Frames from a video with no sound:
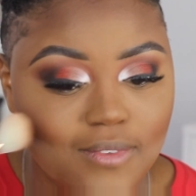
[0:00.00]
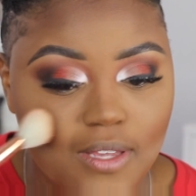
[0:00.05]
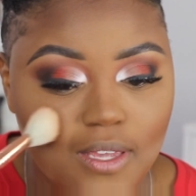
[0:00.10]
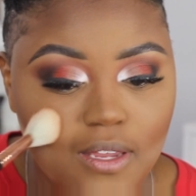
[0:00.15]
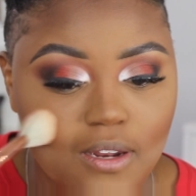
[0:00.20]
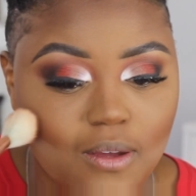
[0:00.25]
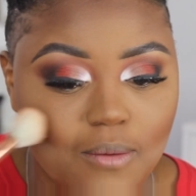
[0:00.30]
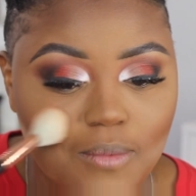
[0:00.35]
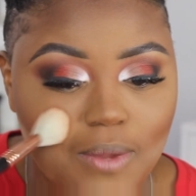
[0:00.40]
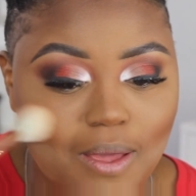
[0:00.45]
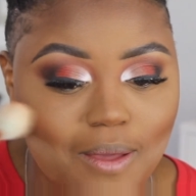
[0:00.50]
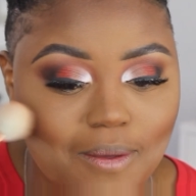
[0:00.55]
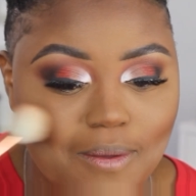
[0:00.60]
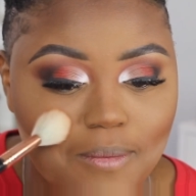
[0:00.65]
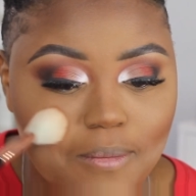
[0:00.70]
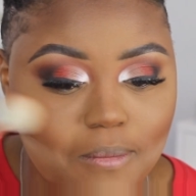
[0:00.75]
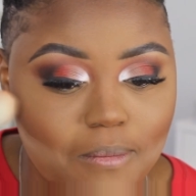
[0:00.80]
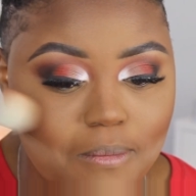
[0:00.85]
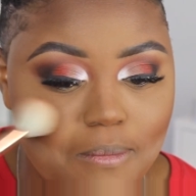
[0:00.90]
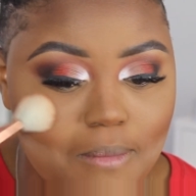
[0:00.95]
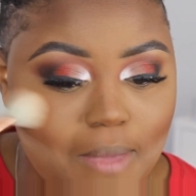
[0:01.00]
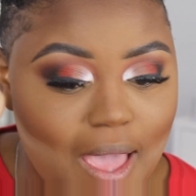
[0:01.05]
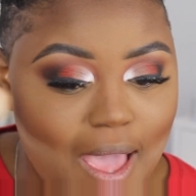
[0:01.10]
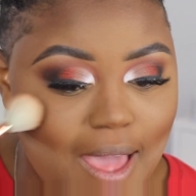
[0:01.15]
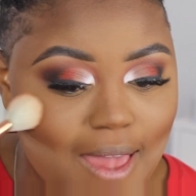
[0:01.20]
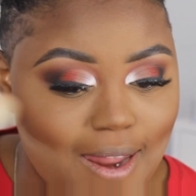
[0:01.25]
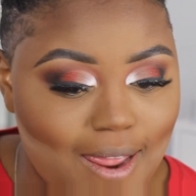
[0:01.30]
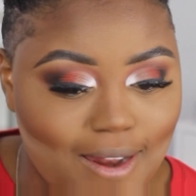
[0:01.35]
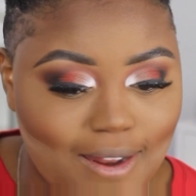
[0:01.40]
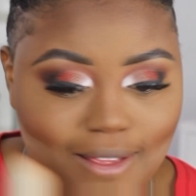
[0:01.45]
You know, I'm not
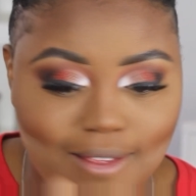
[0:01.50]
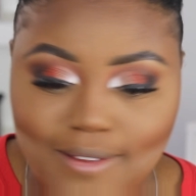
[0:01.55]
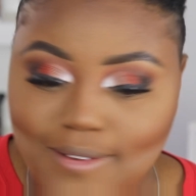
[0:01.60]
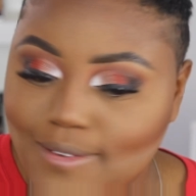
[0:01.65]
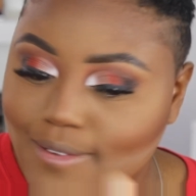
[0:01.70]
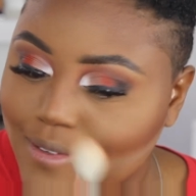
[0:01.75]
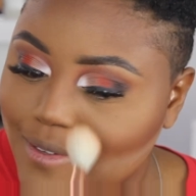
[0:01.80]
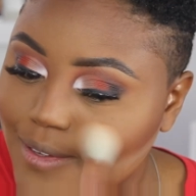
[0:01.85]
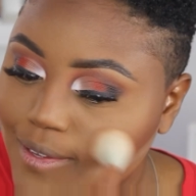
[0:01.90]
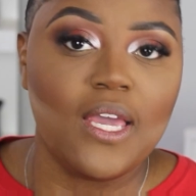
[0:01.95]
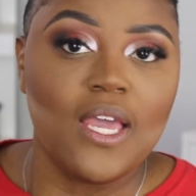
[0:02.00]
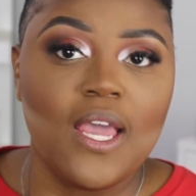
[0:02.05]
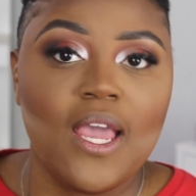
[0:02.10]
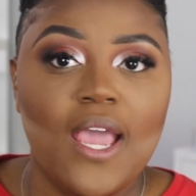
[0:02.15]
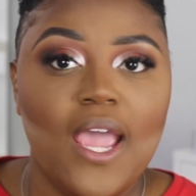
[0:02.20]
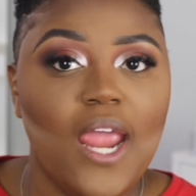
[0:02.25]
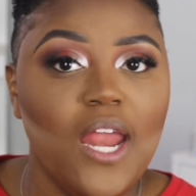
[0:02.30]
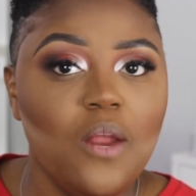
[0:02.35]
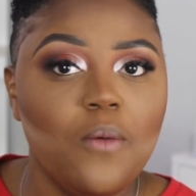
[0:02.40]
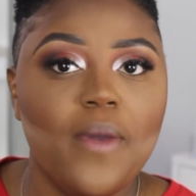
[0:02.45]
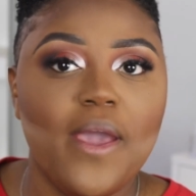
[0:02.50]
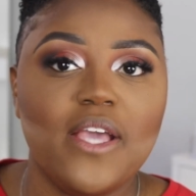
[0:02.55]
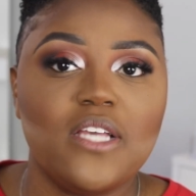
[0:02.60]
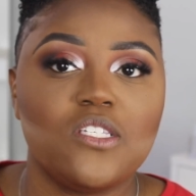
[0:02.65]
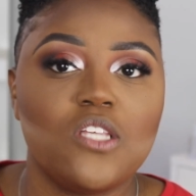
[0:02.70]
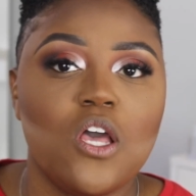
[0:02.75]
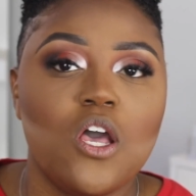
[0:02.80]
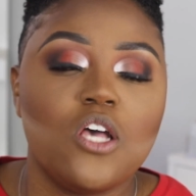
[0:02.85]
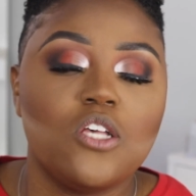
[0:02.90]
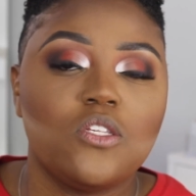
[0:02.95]
mad at it. Anyways,
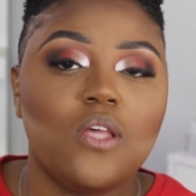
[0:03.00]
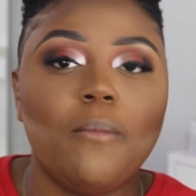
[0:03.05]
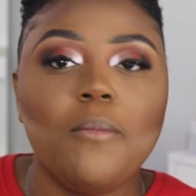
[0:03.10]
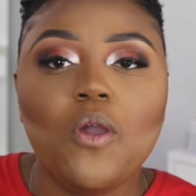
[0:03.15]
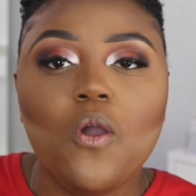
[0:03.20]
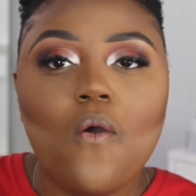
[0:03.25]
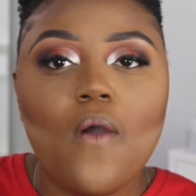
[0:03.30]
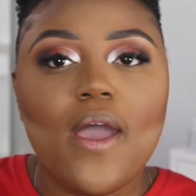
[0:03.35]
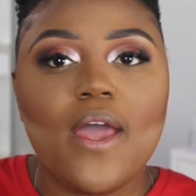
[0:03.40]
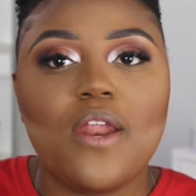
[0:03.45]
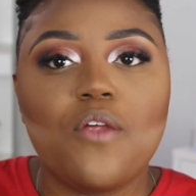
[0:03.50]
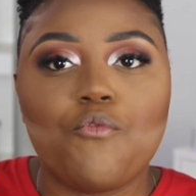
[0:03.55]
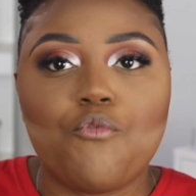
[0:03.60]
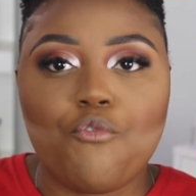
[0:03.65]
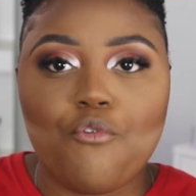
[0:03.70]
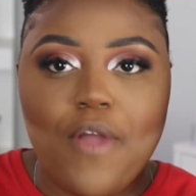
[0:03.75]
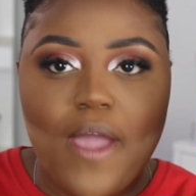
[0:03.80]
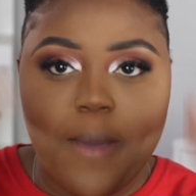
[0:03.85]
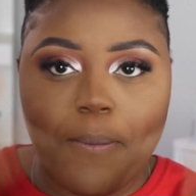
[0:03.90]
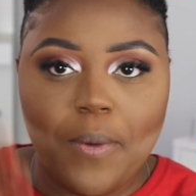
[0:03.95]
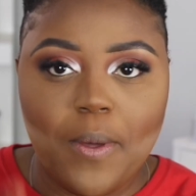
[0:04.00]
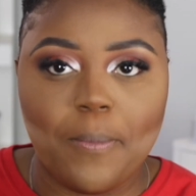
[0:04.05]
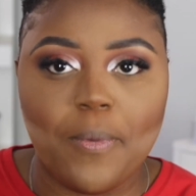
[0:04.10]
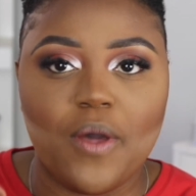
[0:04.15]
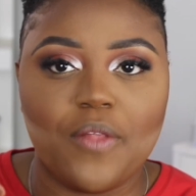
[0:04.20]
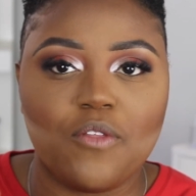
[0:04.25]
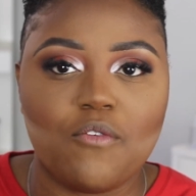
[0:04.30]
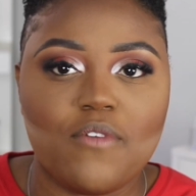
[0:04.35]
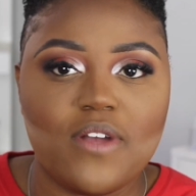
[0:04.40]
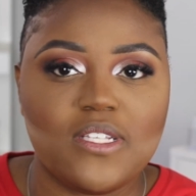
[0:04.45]
so I'm gonna go ahead and wrap up
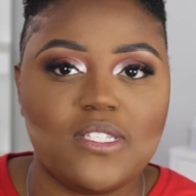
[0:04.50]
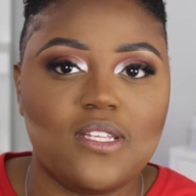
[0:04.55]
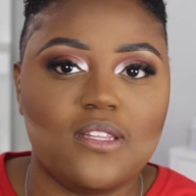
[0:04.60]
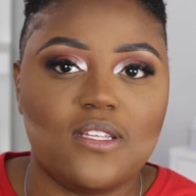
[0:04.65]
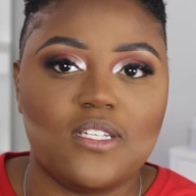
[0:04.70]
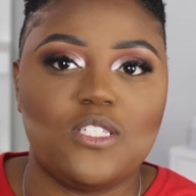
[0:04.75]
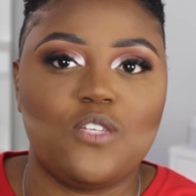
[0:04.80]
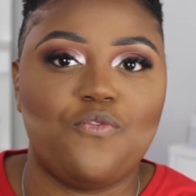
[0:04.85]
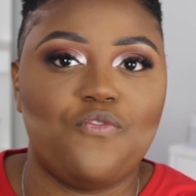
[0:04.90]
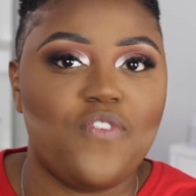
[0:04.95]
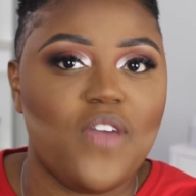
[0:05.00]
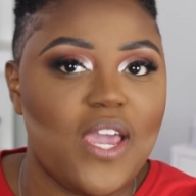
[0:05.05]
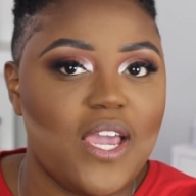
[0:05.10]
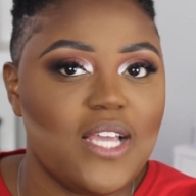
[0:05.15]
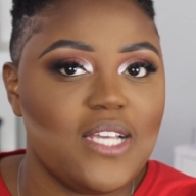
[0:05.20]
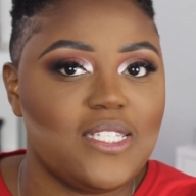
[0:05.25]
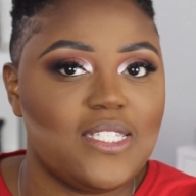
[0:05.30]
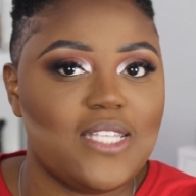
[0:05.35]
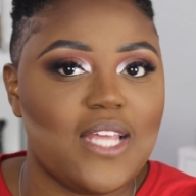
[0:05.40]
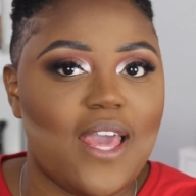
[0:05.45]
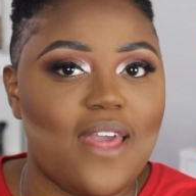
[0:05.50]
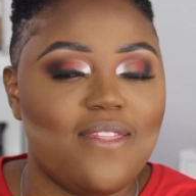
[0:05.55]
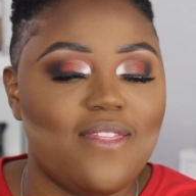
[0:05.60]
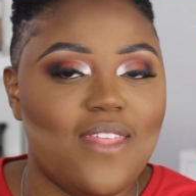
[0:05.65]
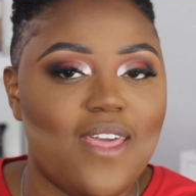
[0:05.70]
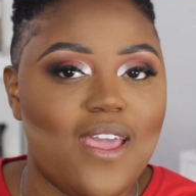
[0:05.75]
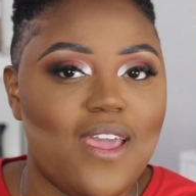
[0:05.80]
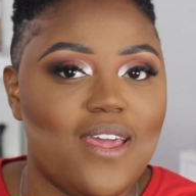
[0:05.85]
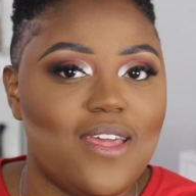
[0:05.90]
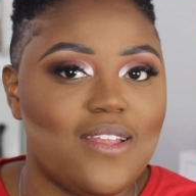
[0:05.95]
on the rest of this face and
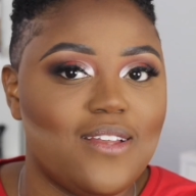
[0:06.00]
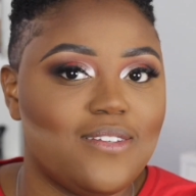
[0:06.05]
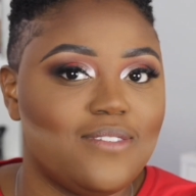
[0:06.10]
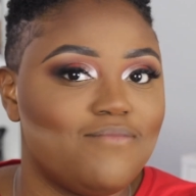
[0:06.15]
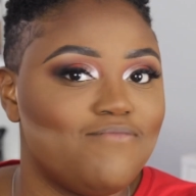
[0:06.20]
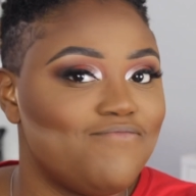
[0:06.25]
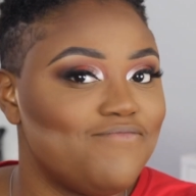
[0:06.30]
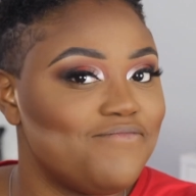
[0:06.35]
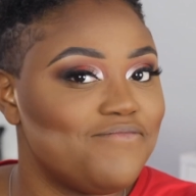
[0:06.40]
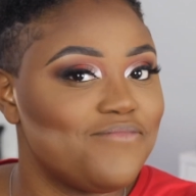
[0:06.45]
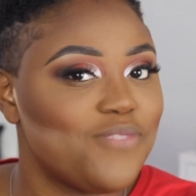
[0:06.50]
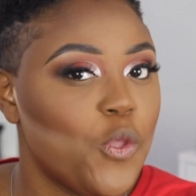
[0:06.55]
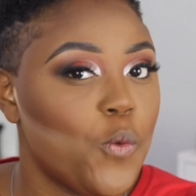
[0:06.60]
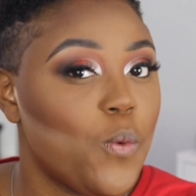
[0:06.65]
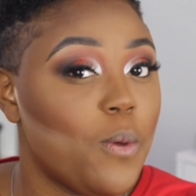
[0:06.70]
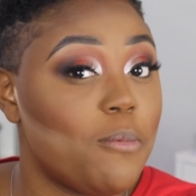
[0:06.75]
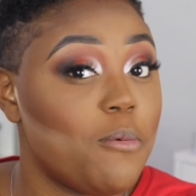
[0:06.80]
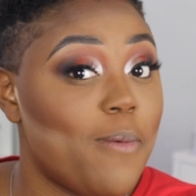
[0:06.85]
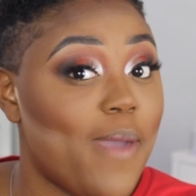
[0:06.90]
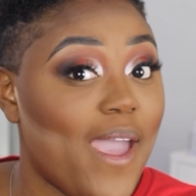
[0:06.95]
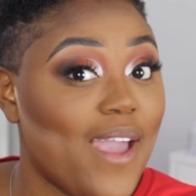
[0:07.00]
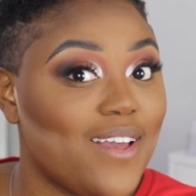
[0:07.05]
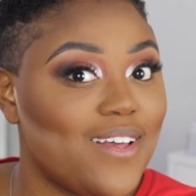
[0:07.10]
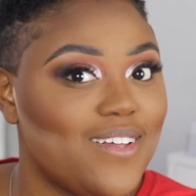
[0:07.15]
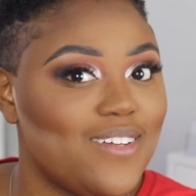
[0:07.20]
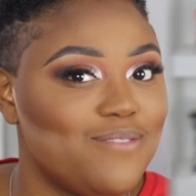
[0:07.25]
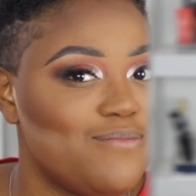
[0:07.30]
then we'll be back.